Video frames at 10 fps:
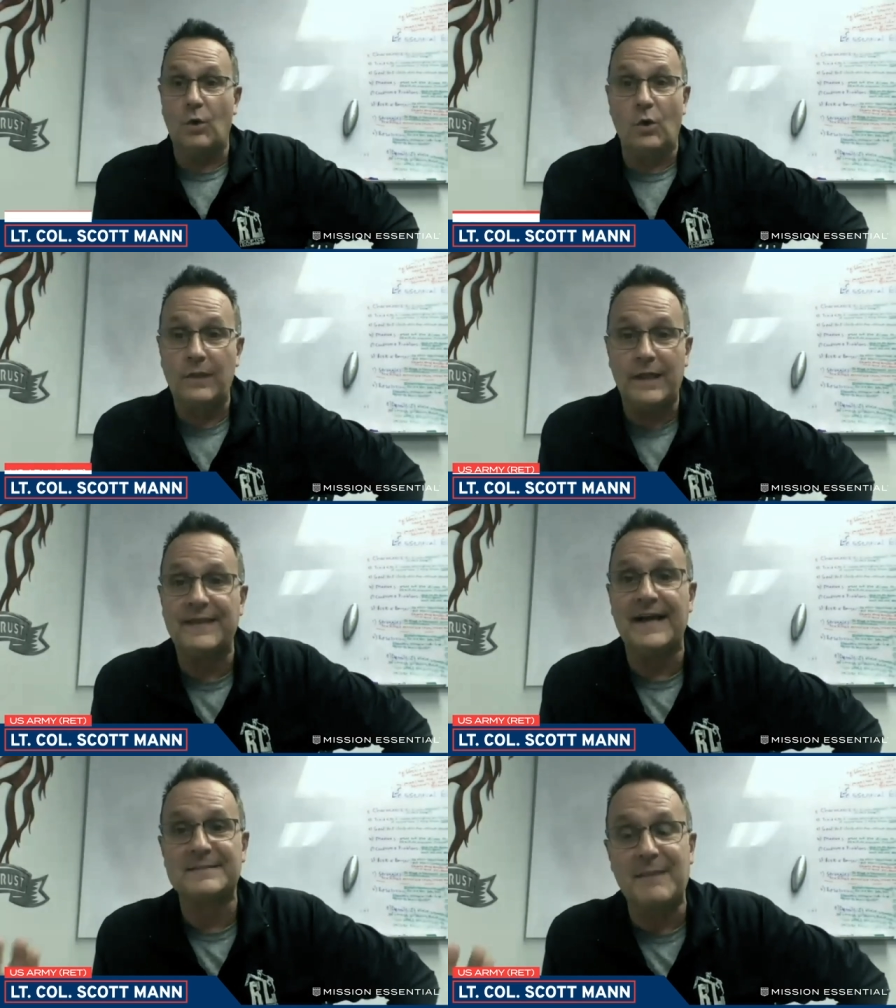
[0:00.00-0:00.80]
won't let.
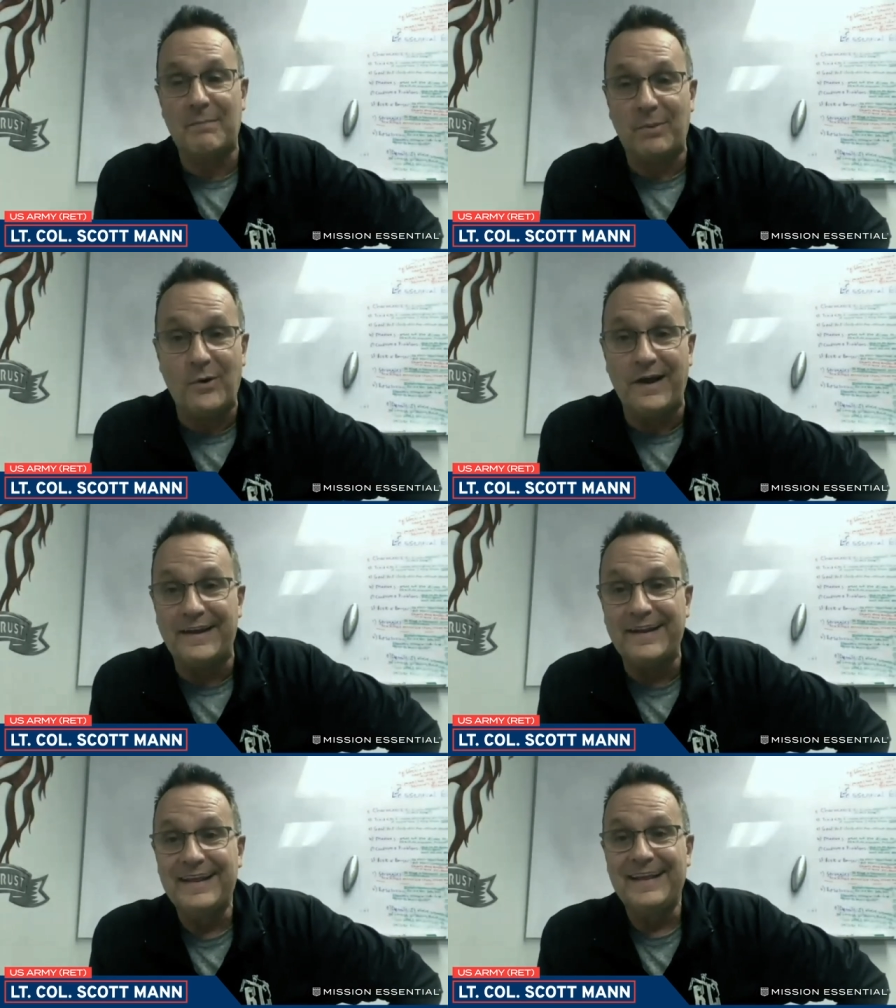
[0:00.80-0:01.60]
That's my point.
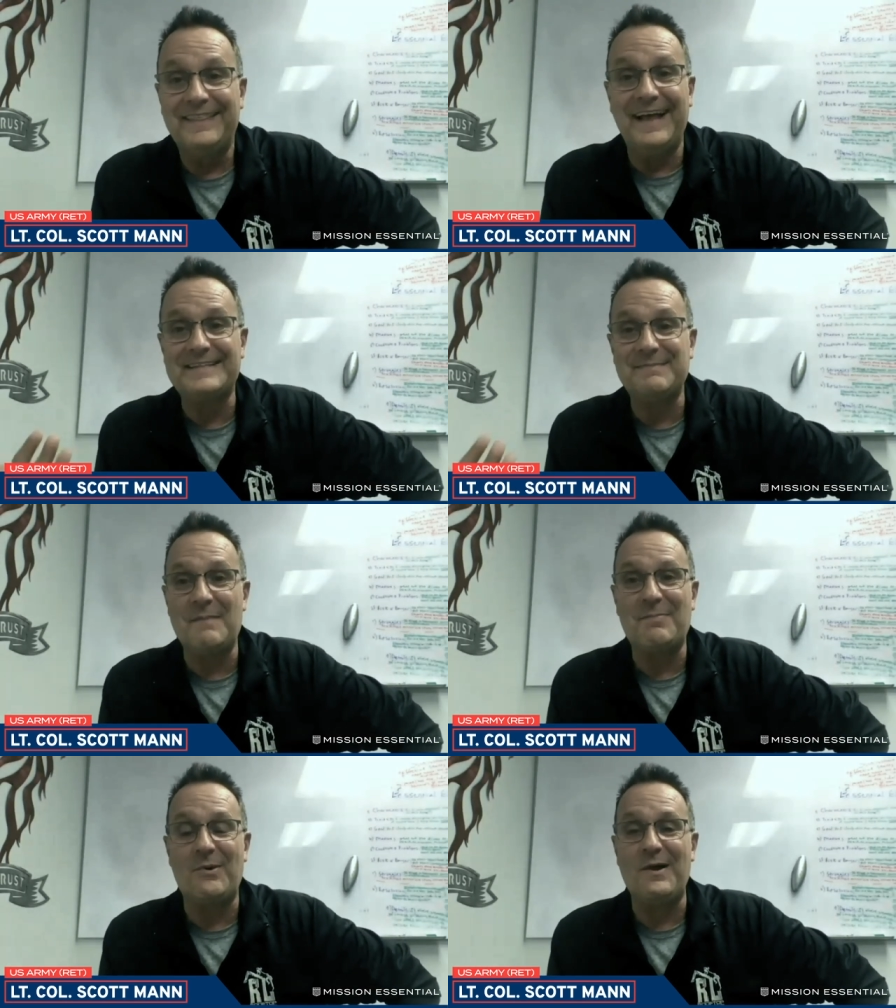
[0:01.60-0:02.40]
That's my
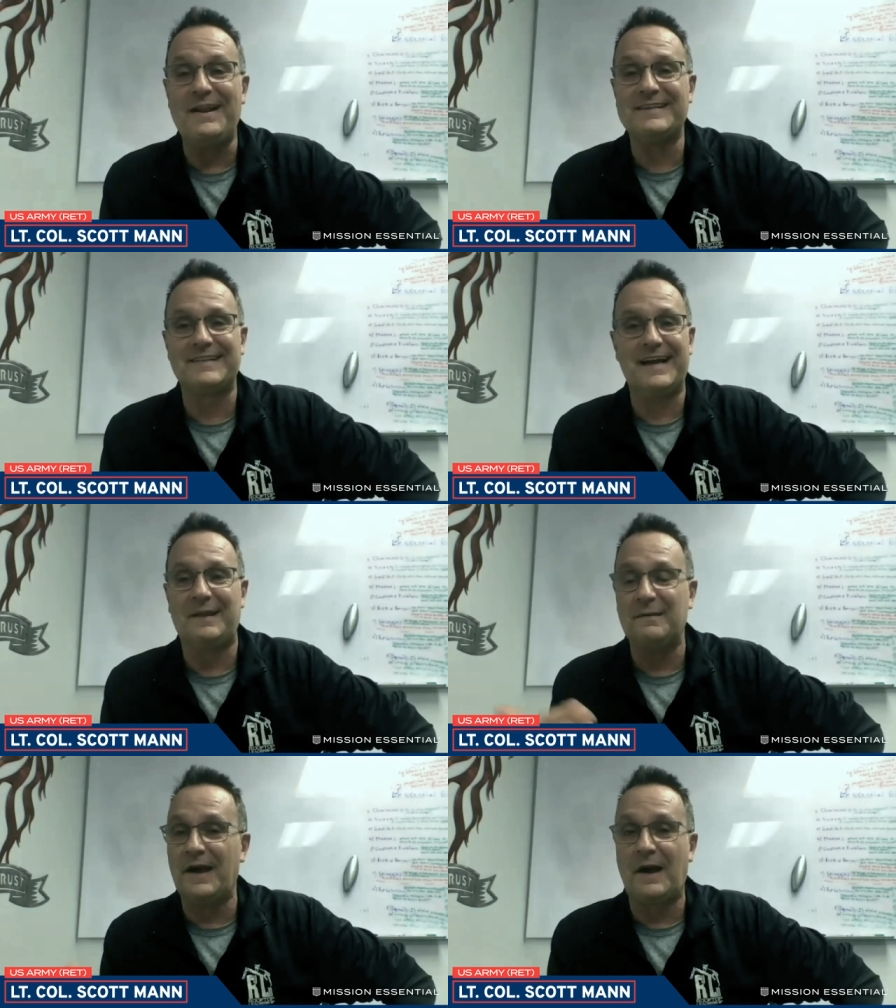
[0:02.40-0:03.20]
point. Is
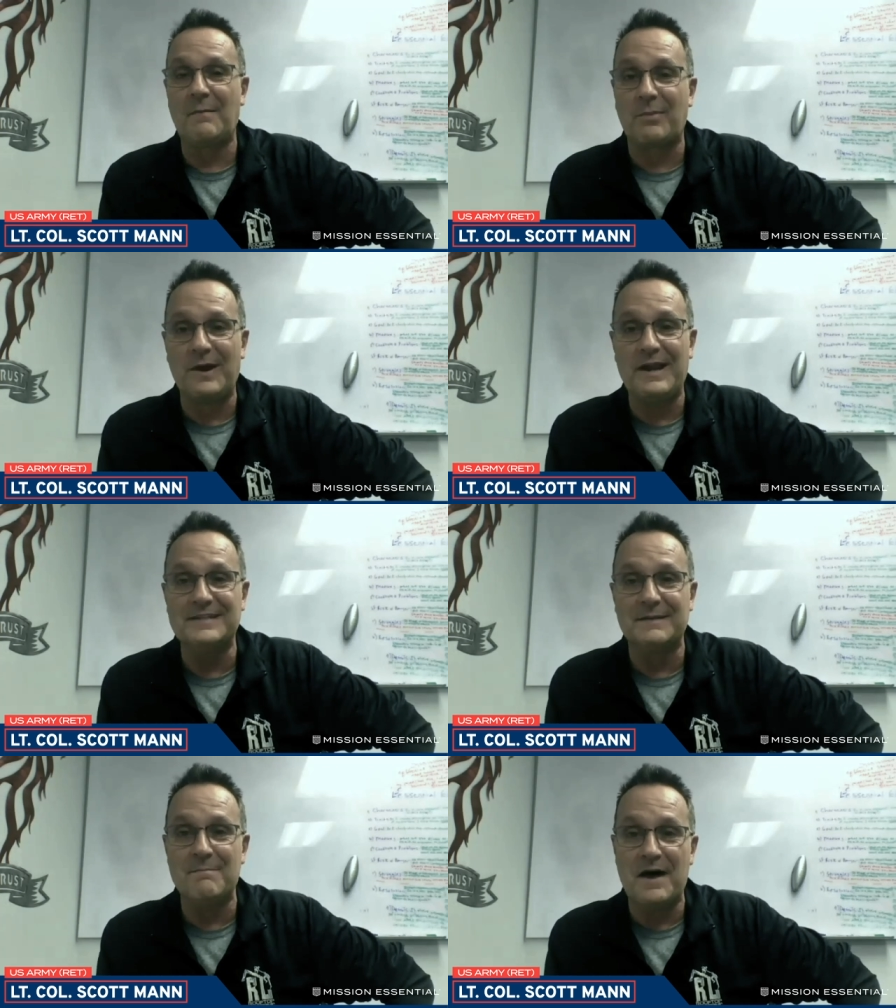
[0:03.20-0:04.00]
like our brain
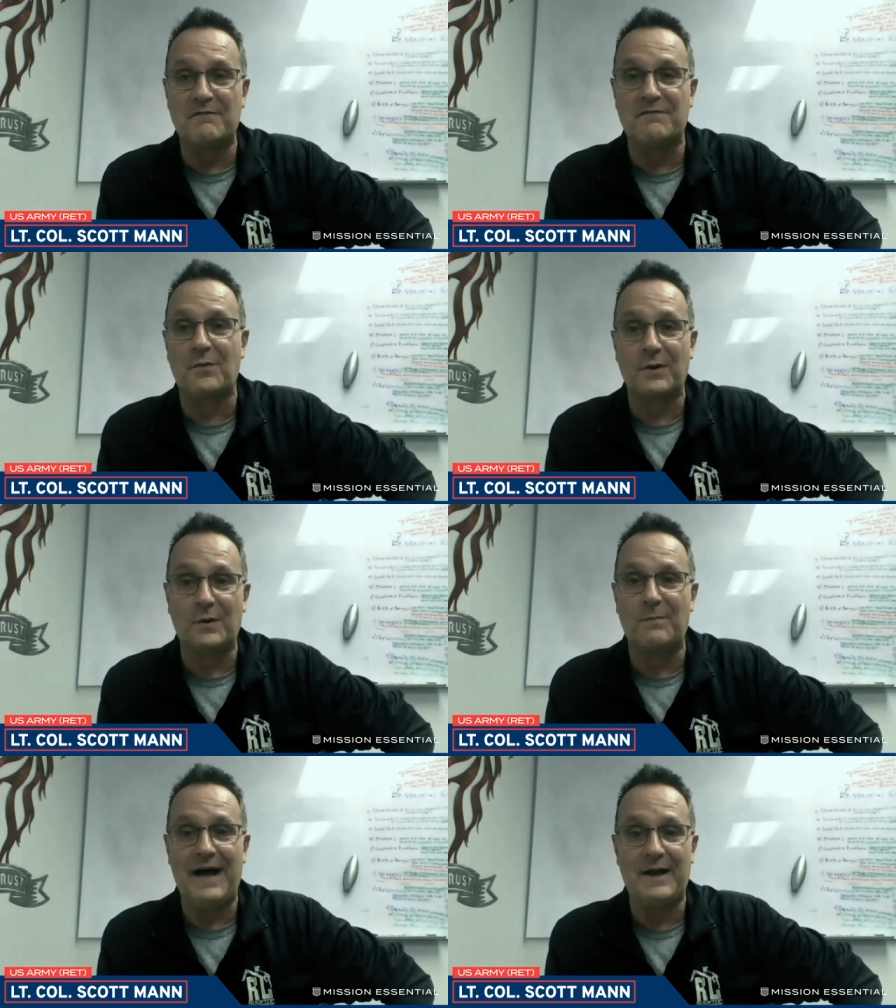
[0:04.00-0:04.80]
is a
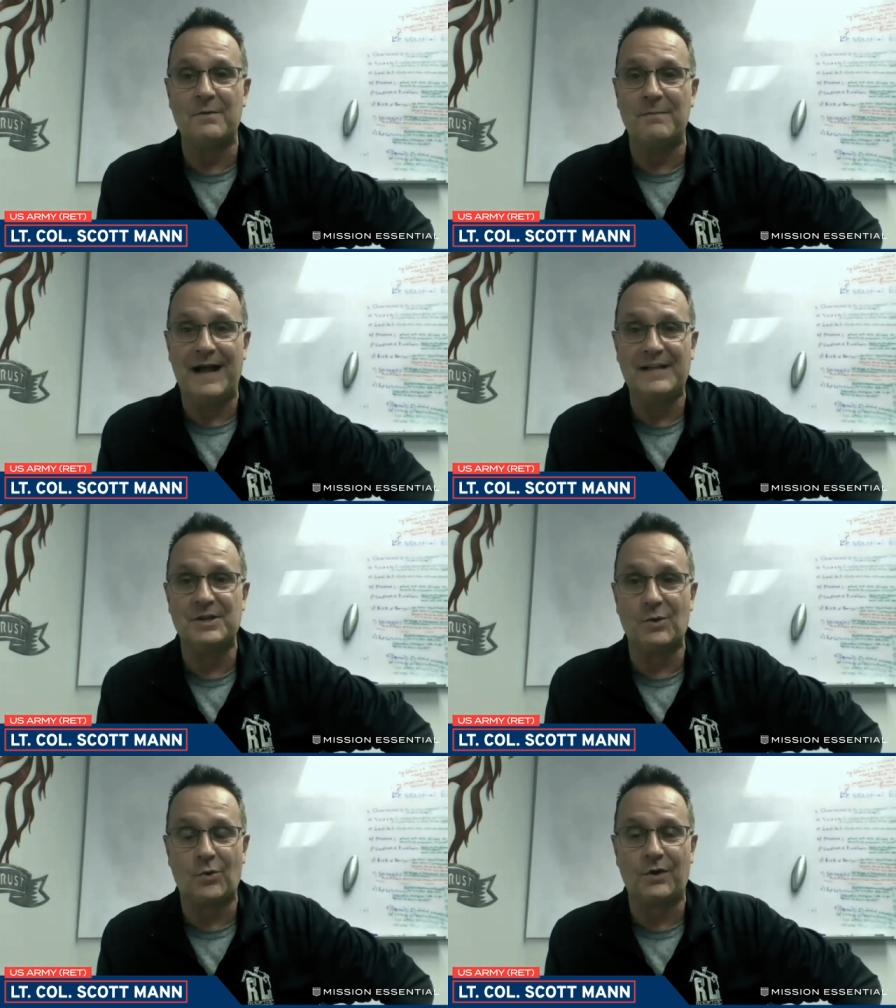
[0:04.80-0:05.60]
metaphorical pattern
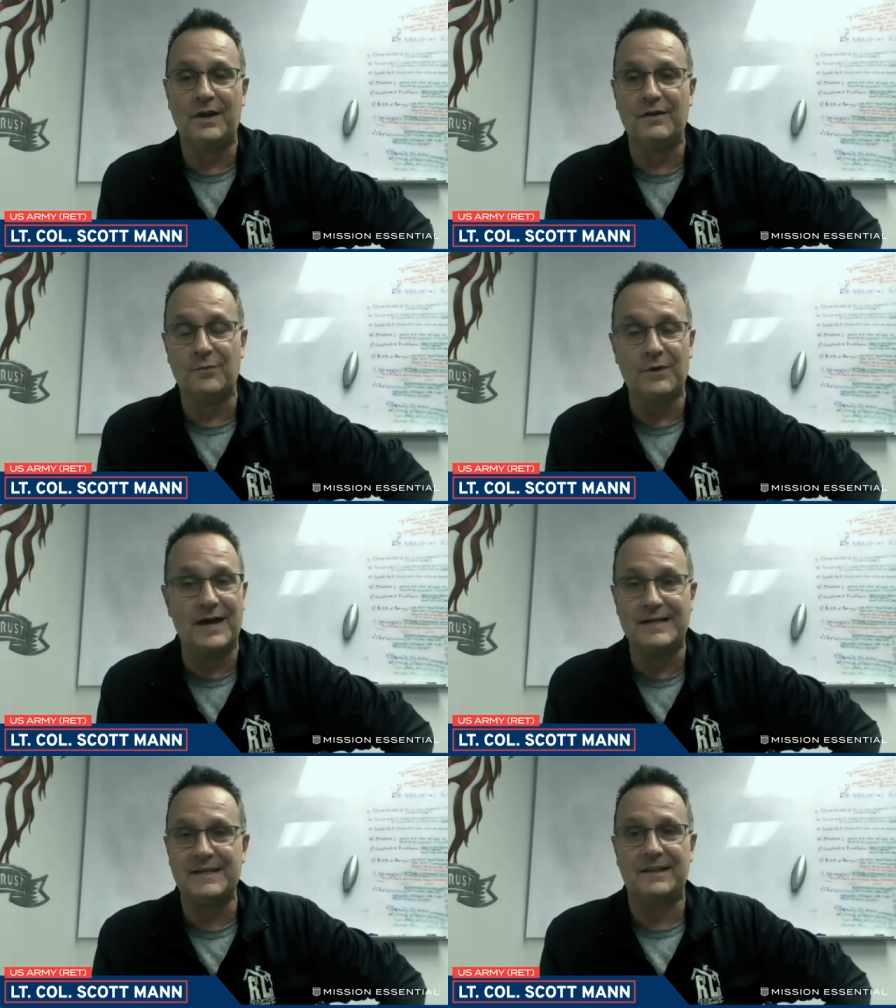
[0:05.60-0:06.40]
matching organ. If we're
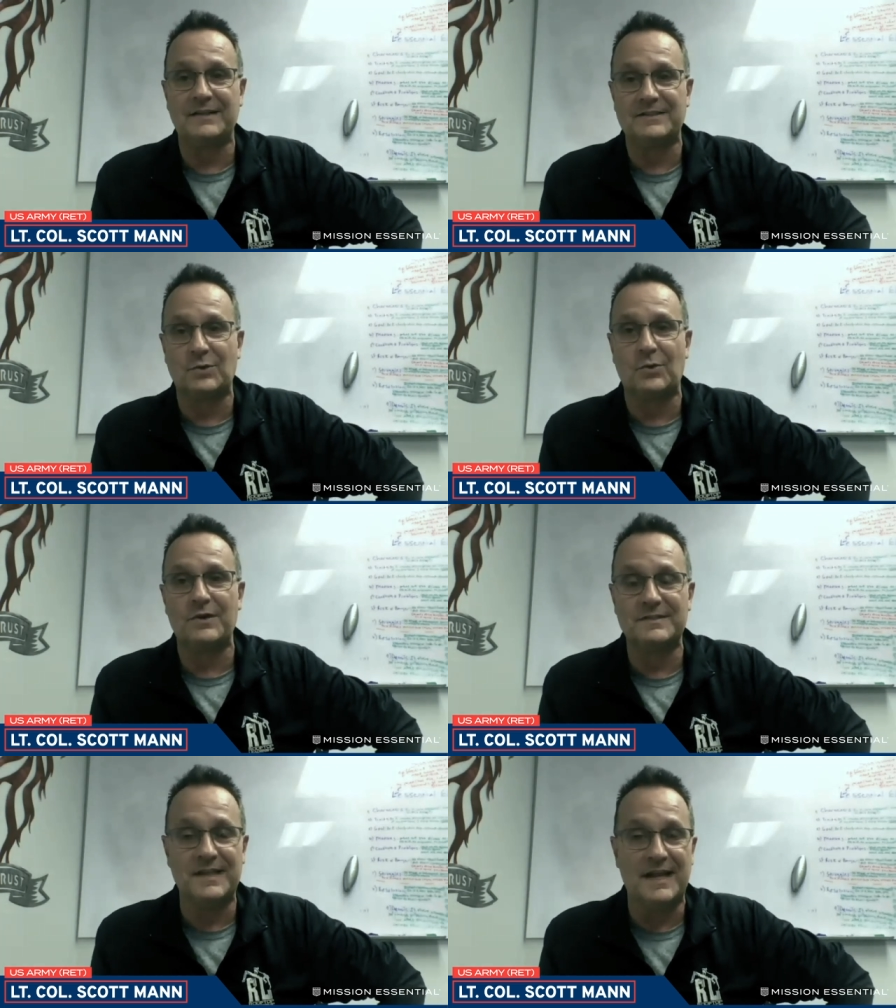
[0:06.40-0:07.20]
not telling
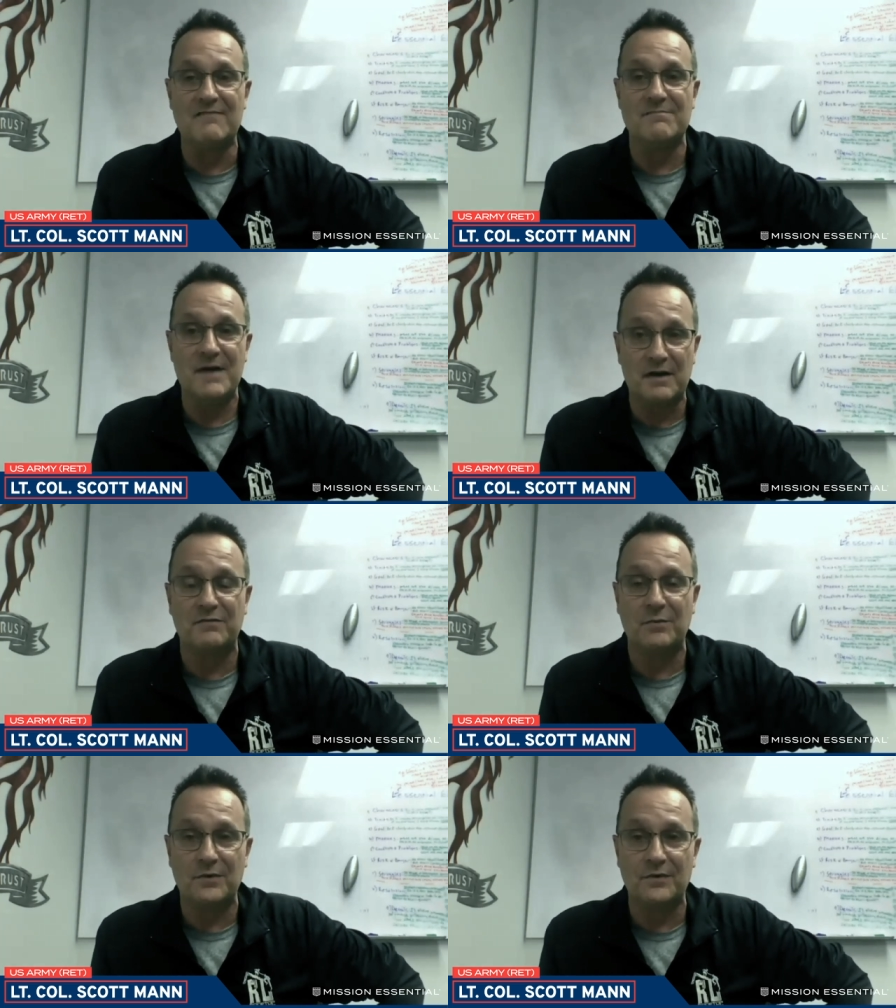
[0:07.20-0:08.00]
stories that have
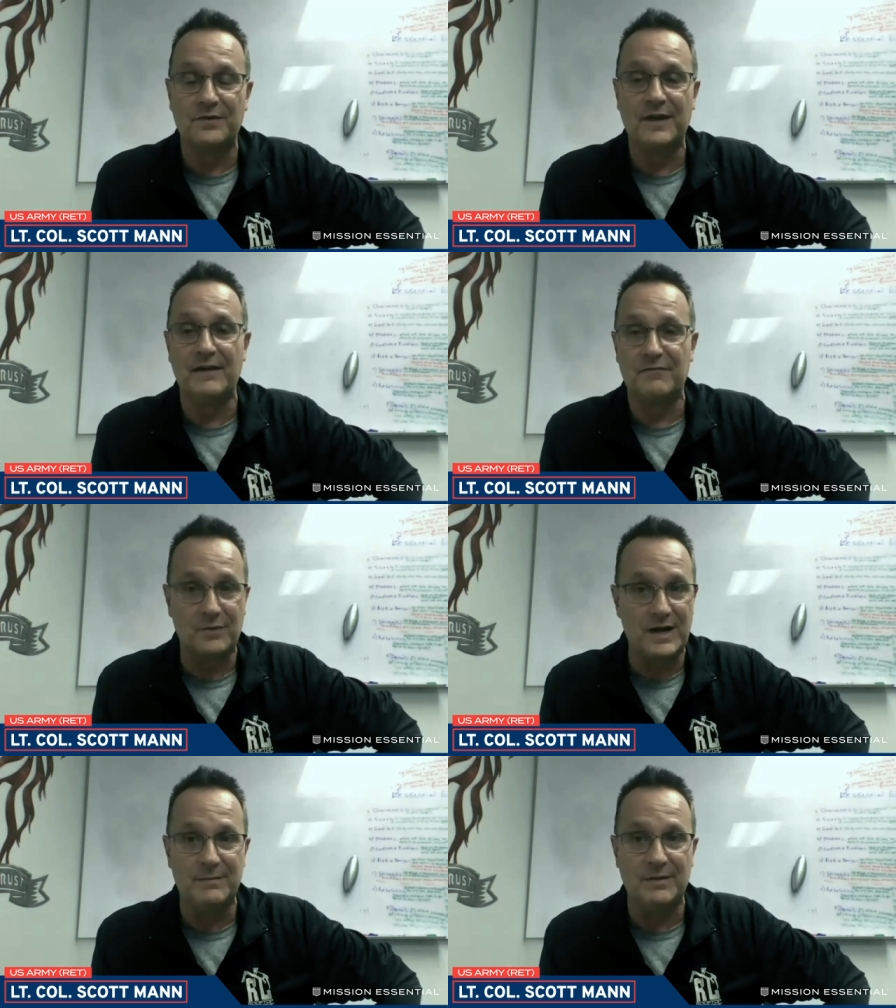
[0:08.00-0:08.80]
metaphors and
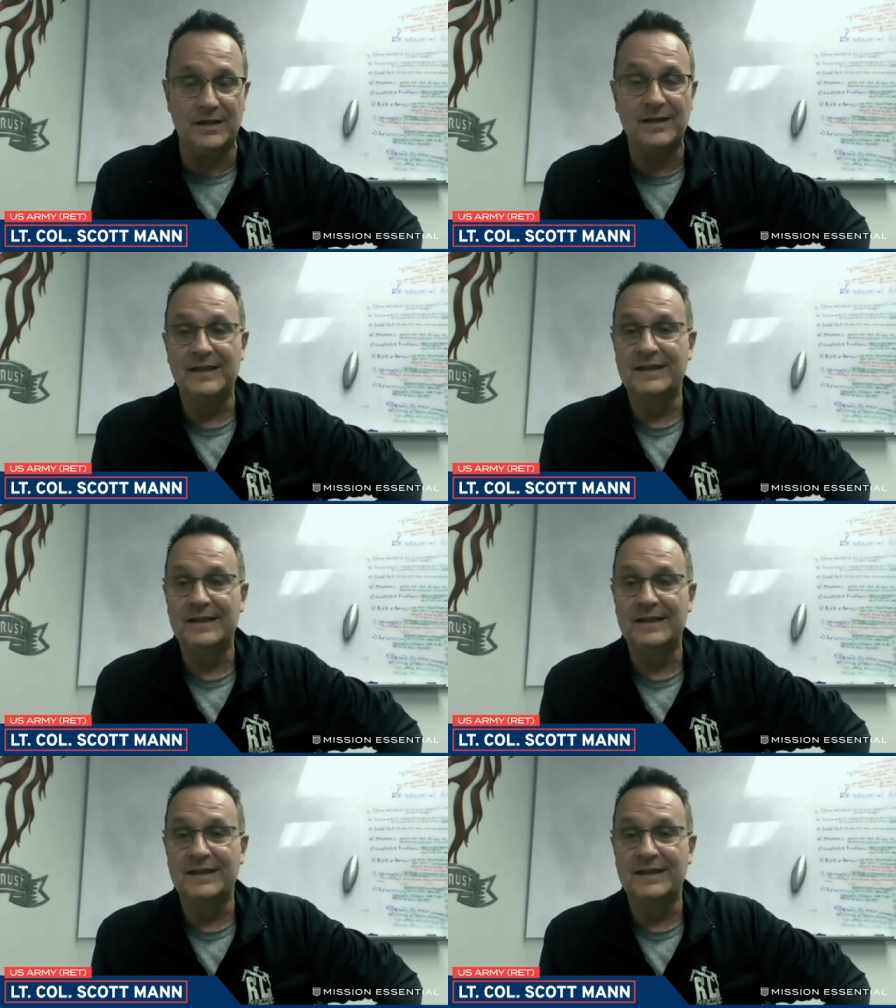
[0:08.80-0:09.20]
framing,